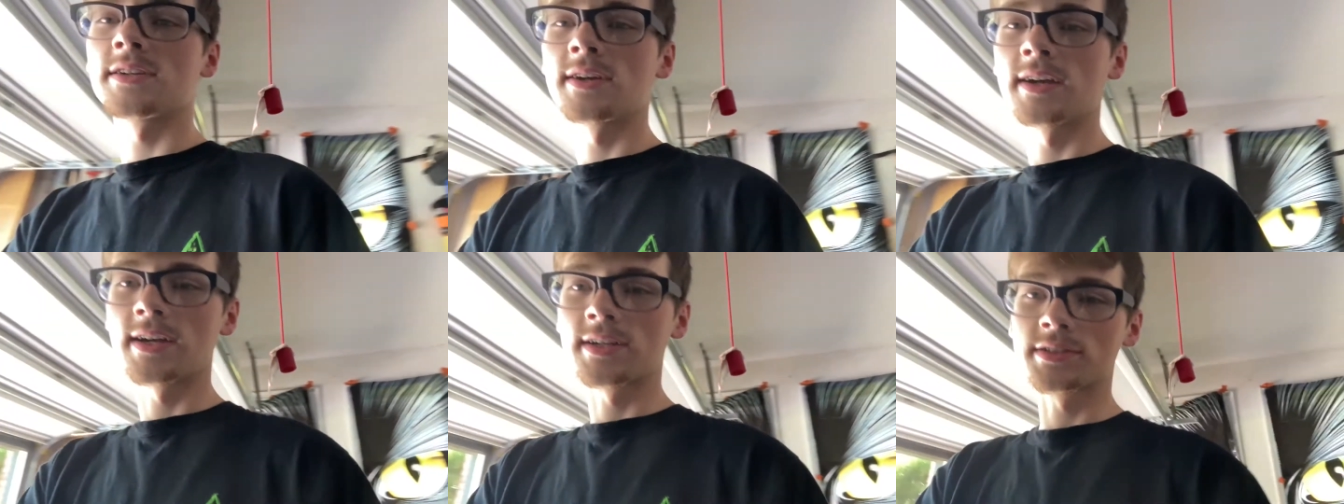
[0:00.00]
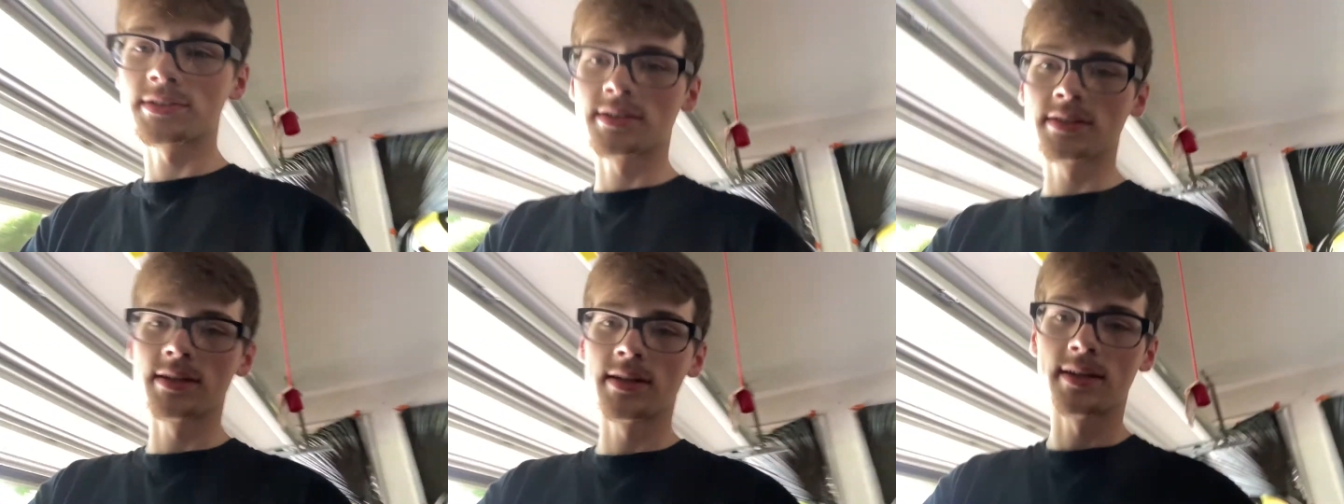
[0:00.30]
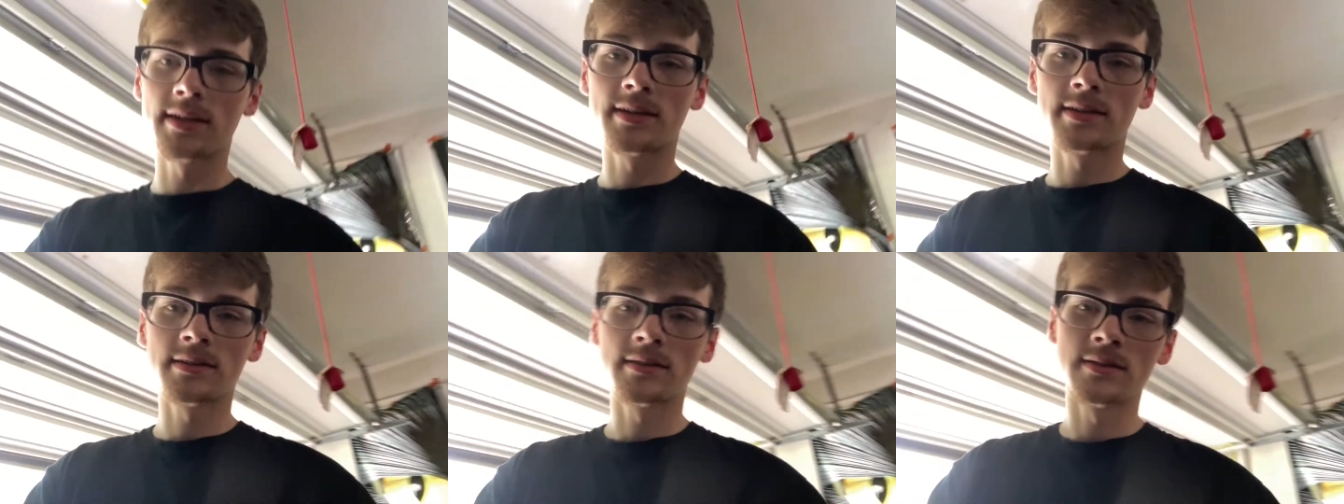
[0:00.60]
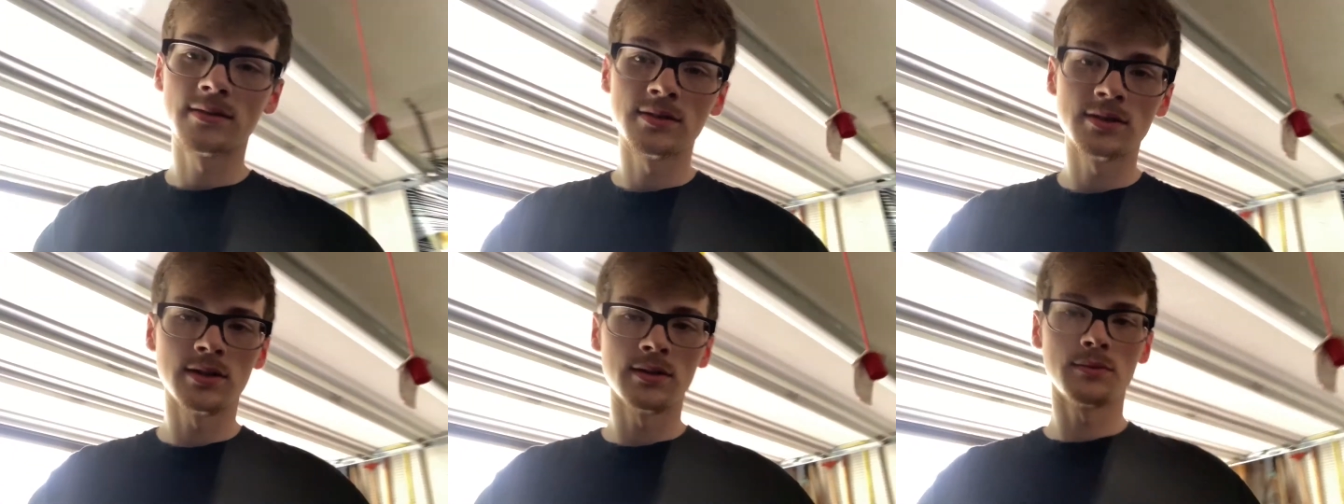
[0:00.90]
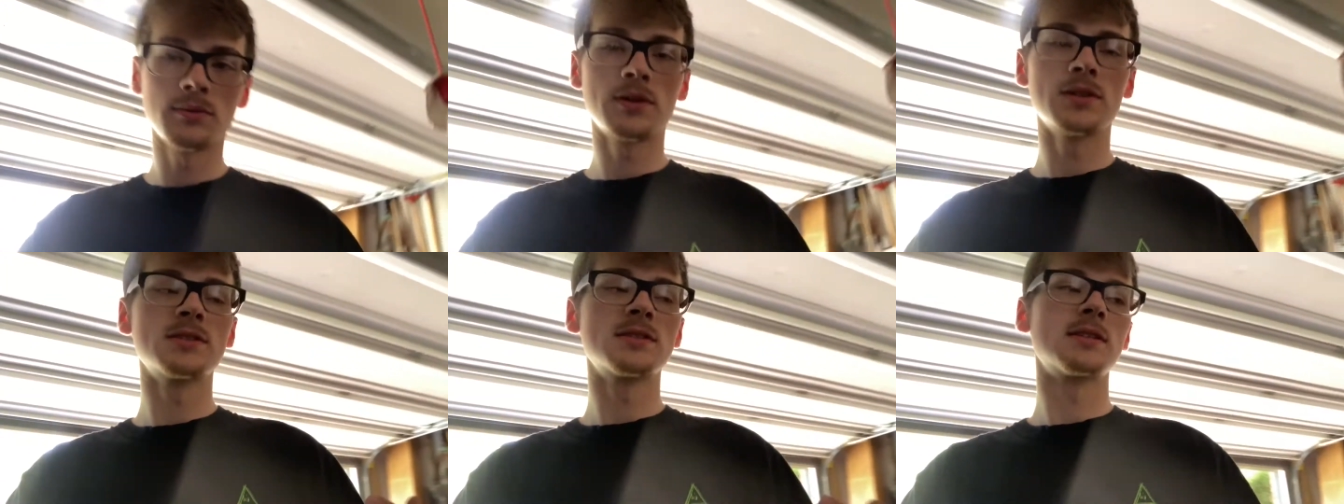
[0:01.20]
are actually like, you know,
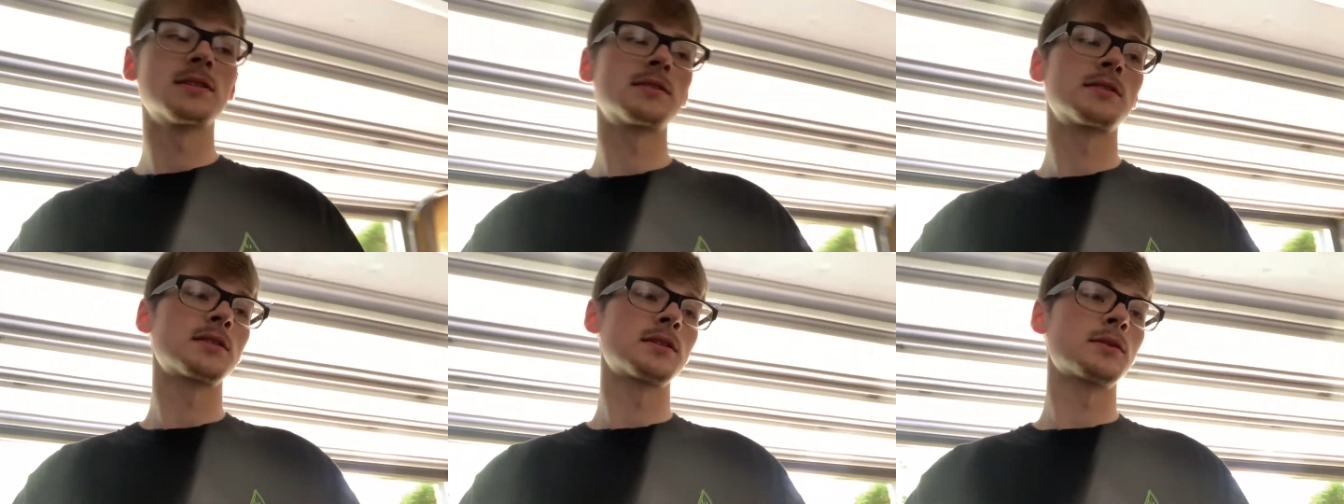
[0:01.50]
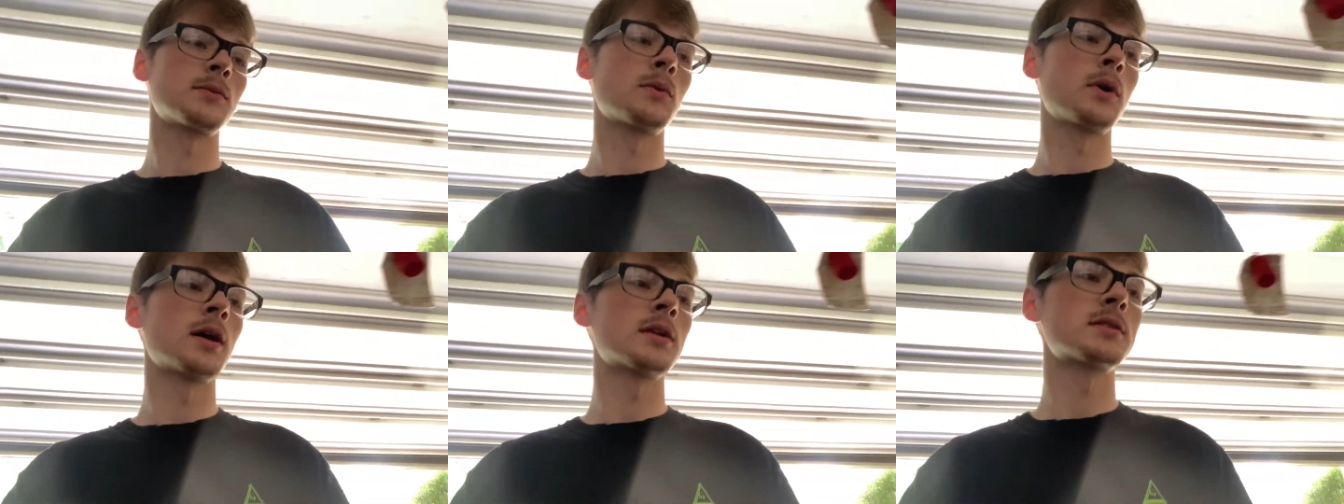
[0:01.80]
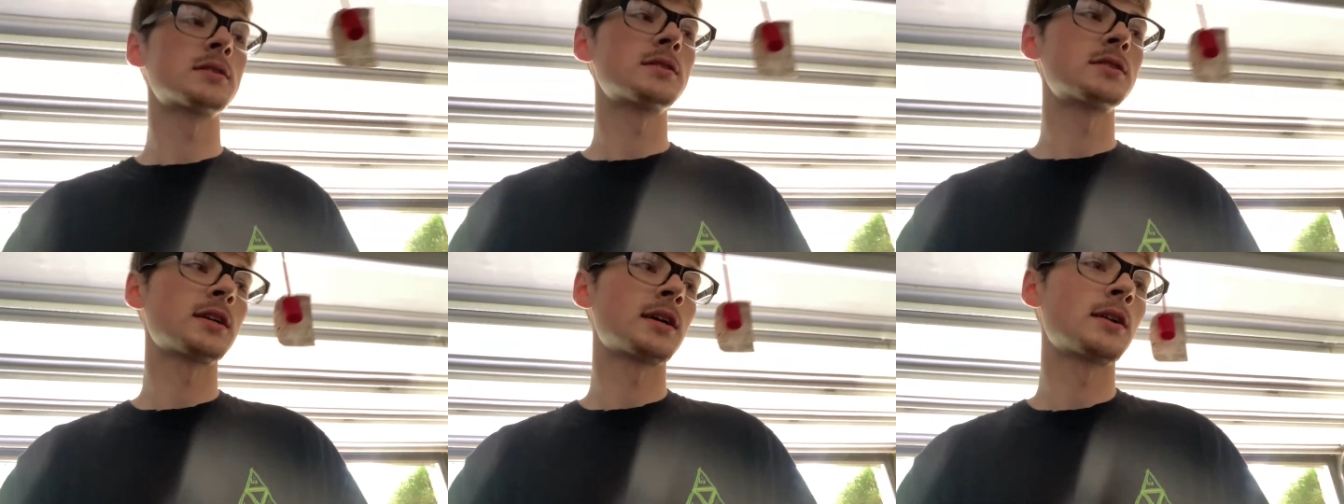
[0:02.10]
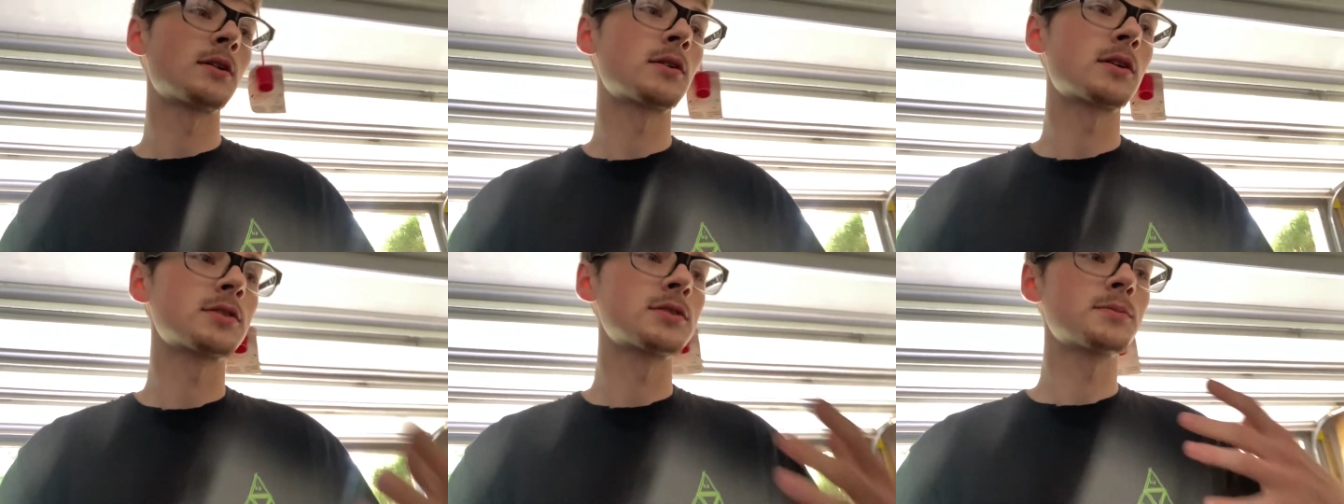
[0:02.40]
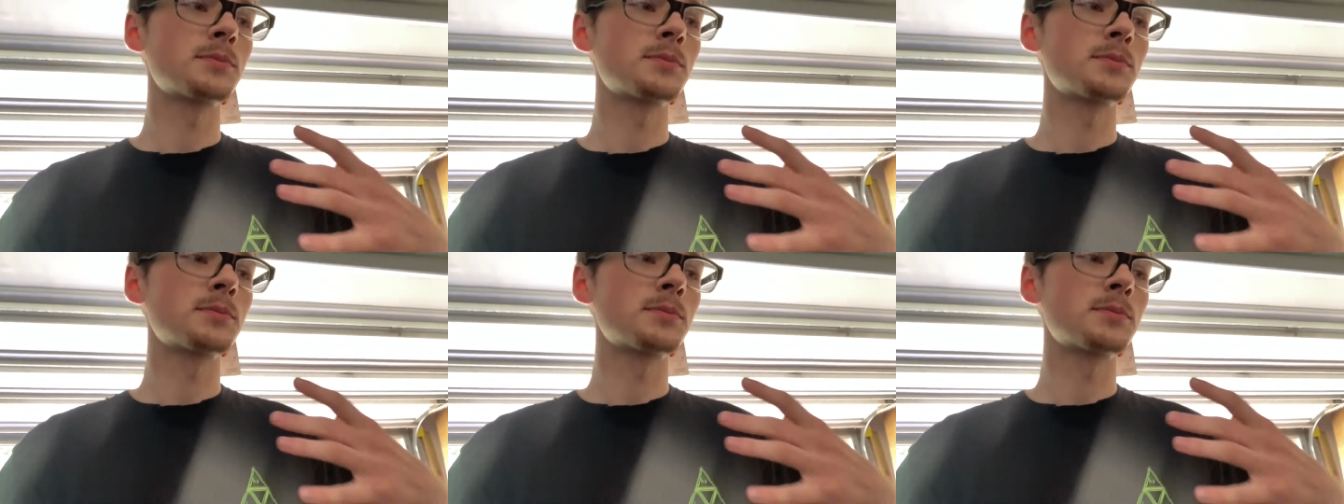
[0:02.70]
consistently watch the channel because you